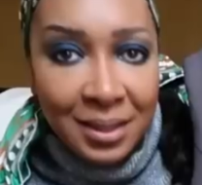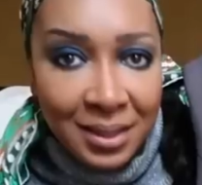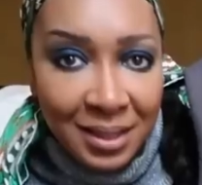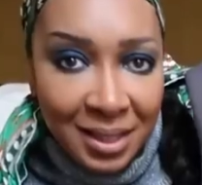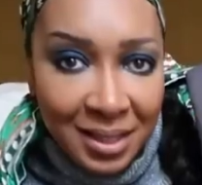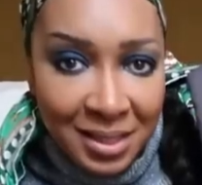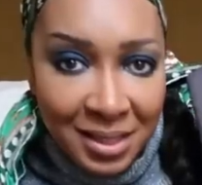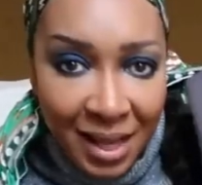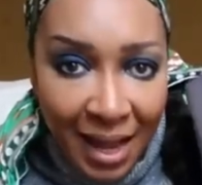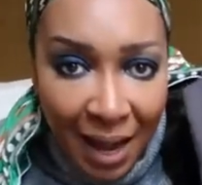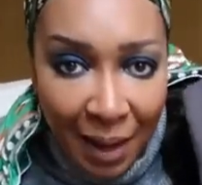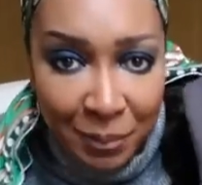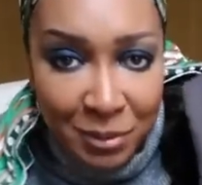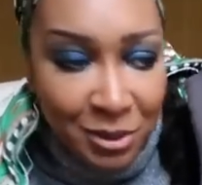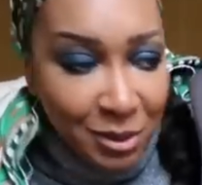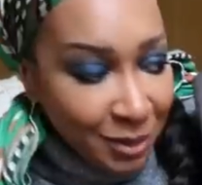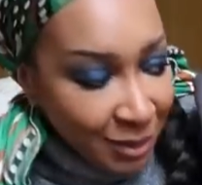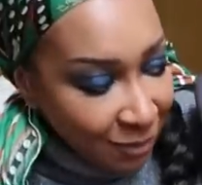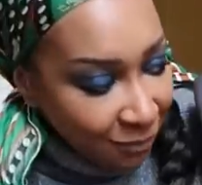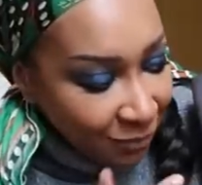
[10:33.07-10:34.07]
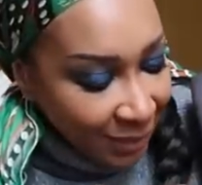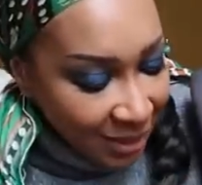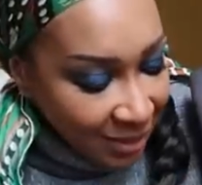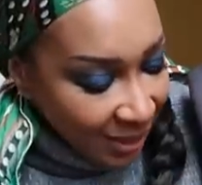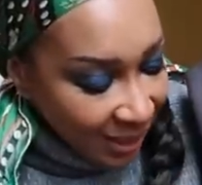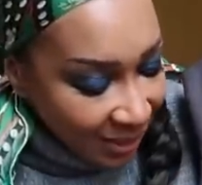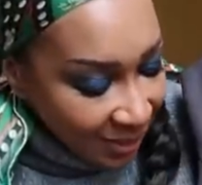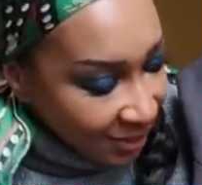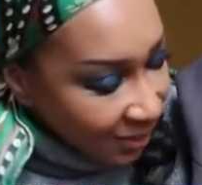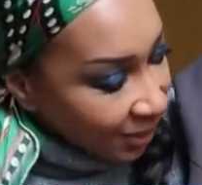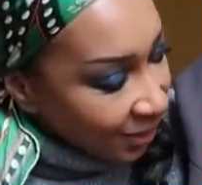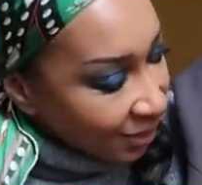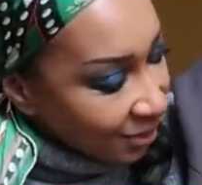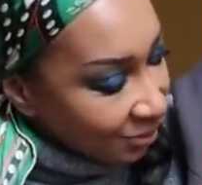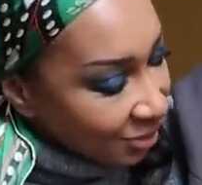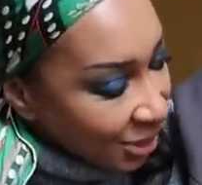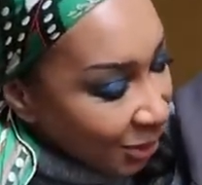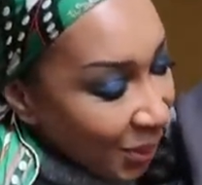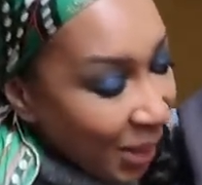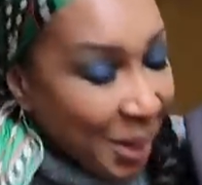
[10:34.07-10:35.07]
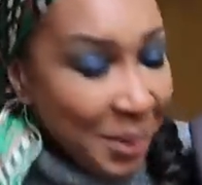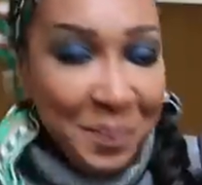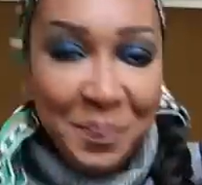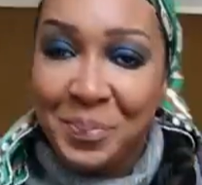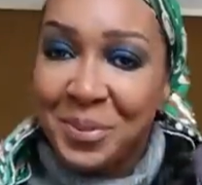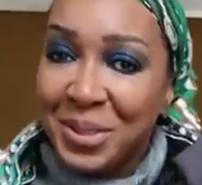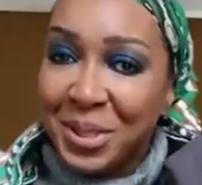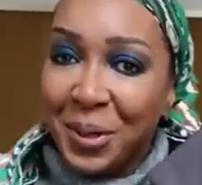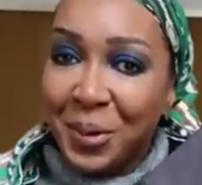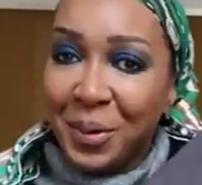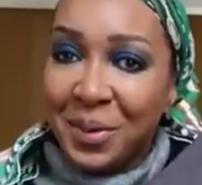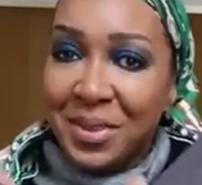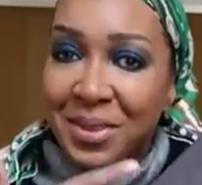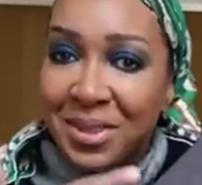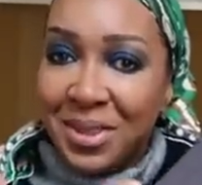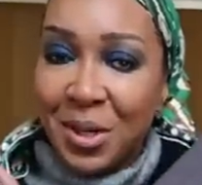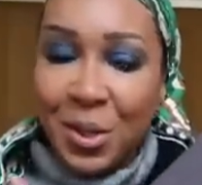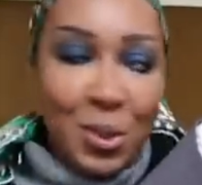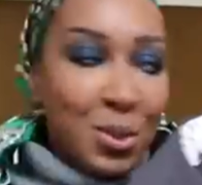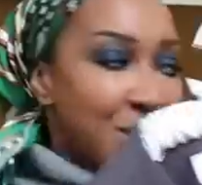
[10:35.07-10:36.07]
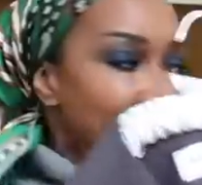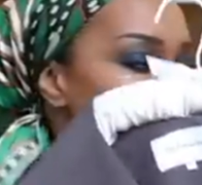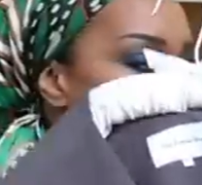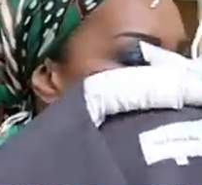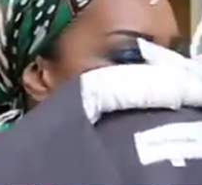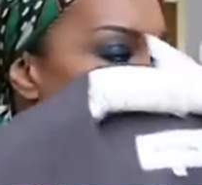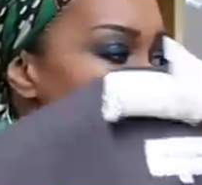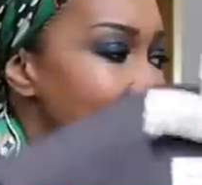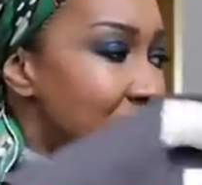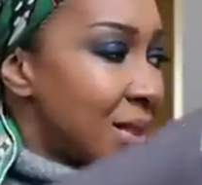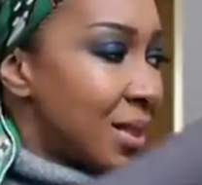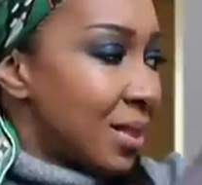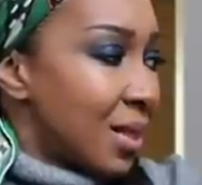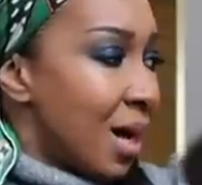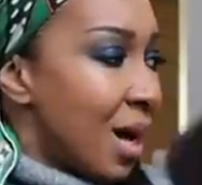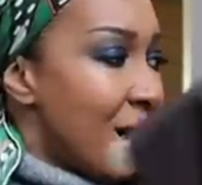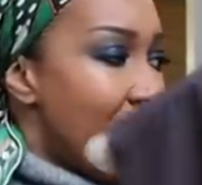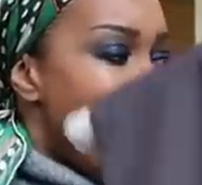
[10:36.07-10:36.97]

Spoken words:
I think it's absolutely fantastic. So yeah, so those are the pieces.